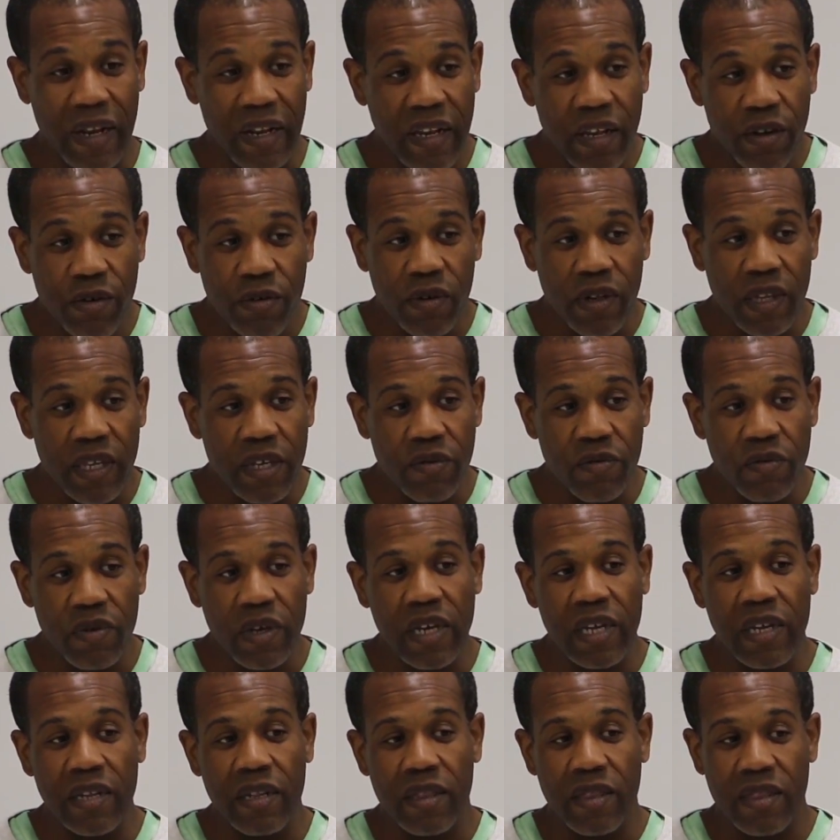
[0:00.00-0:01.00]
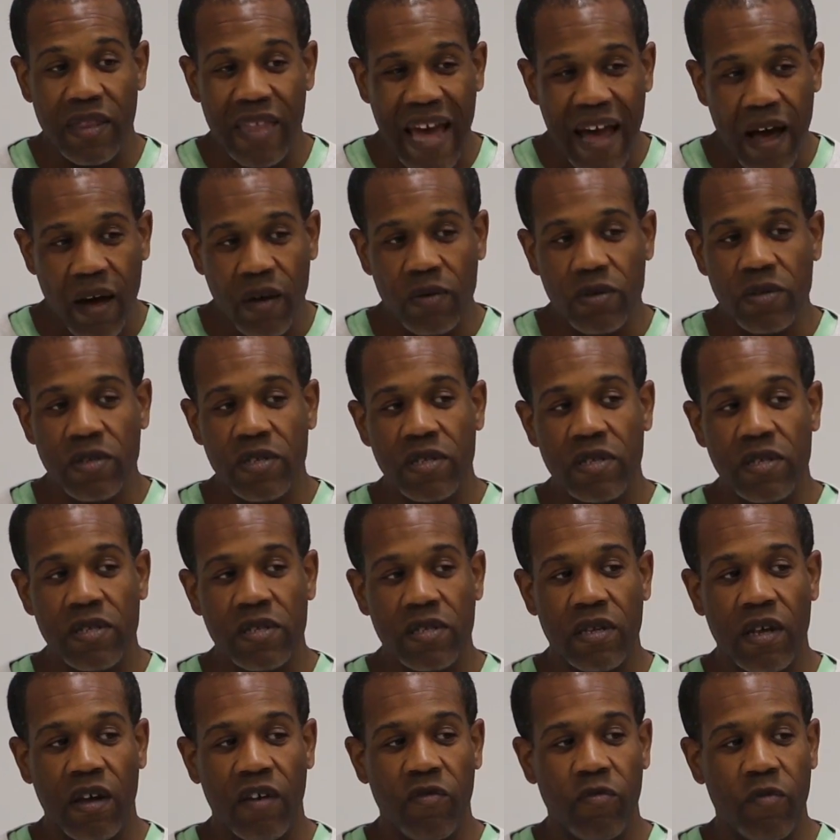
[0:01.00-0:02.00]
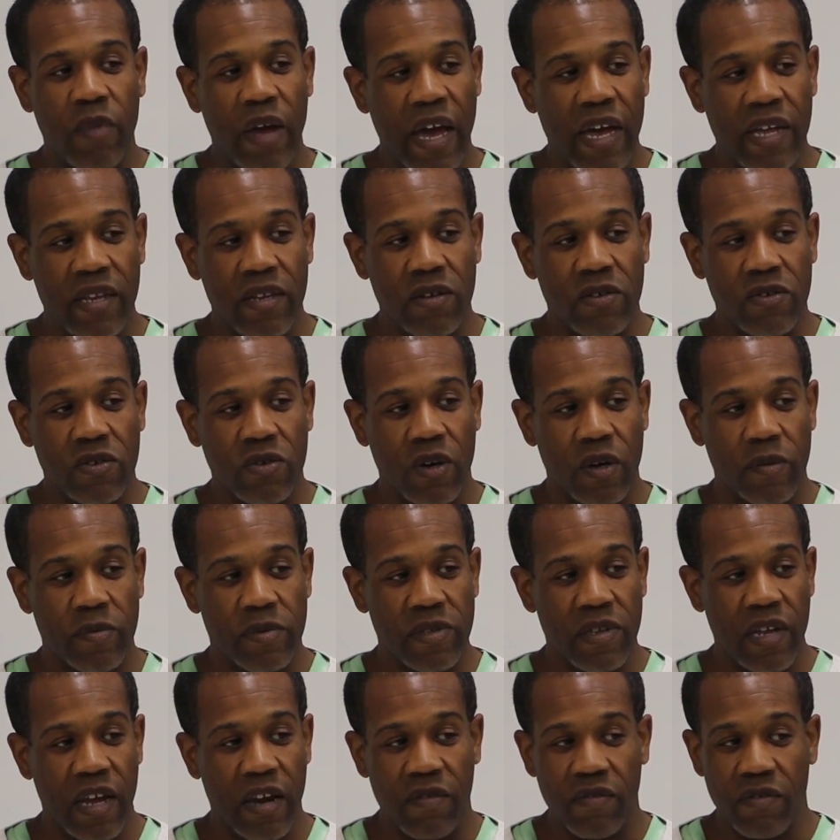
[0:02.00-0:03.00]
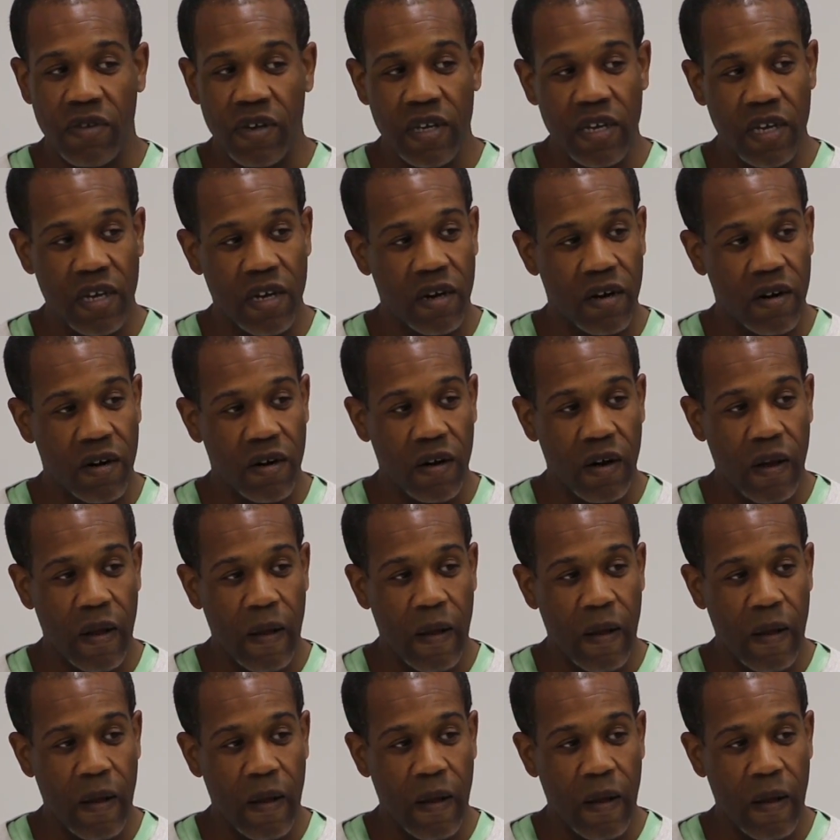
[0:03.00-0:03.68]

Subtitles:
we literally read thousands of manuscripts every year.